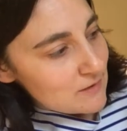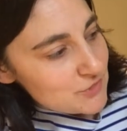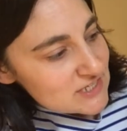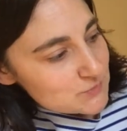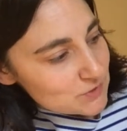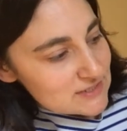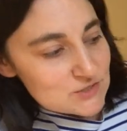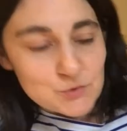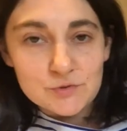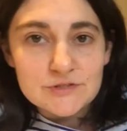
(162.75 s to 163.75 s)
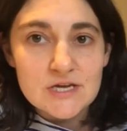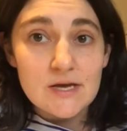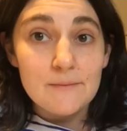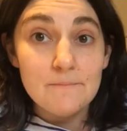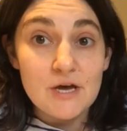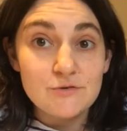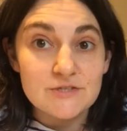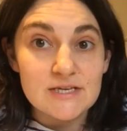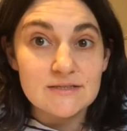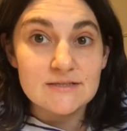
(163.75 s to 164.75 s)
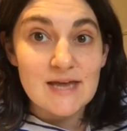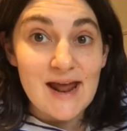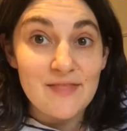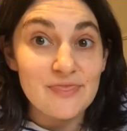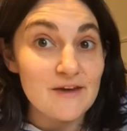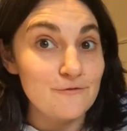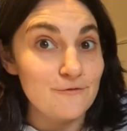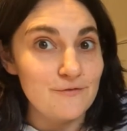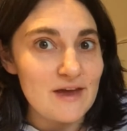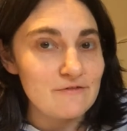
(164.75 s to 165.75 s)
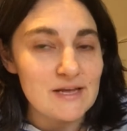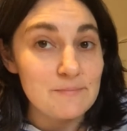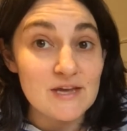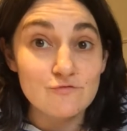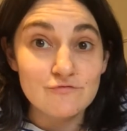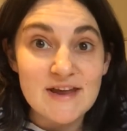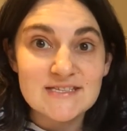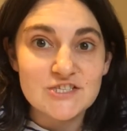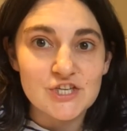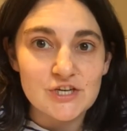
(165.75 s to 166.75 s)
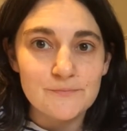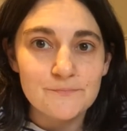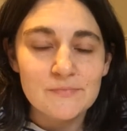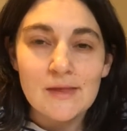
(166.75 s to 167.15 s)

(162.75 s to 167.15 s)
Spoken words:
This one is called Moses and the Very Big Rescue.